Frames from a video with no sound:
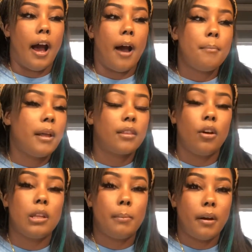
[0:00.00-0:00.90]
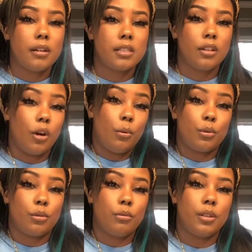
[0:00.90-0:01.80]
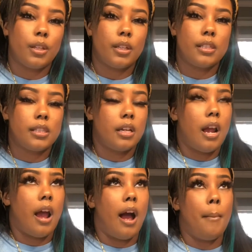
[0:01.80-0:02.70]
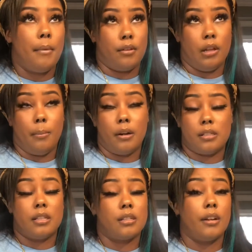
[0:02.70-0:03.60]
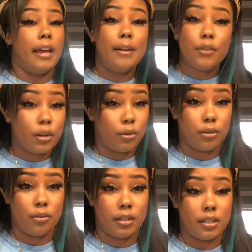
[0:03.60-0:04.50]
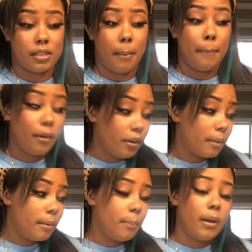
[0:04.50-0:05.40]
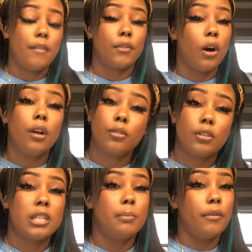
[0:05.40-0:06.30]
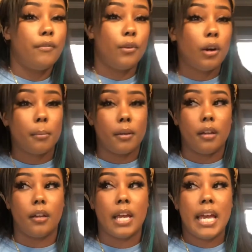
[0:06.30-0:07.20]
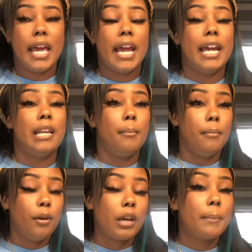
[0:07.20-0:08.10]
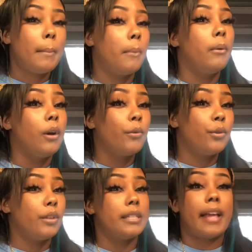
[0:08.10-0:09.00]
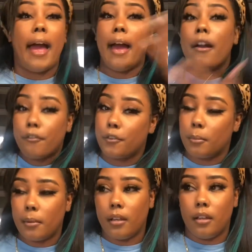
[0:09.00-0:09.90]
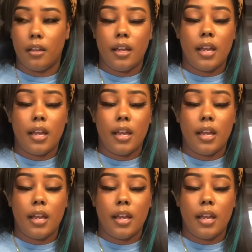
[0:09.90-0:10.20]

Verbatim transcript: I'm not the only person going through this. I'm not the only person that's going to ever go through this. A million people have gone through this before me, and a million people will go through this after me.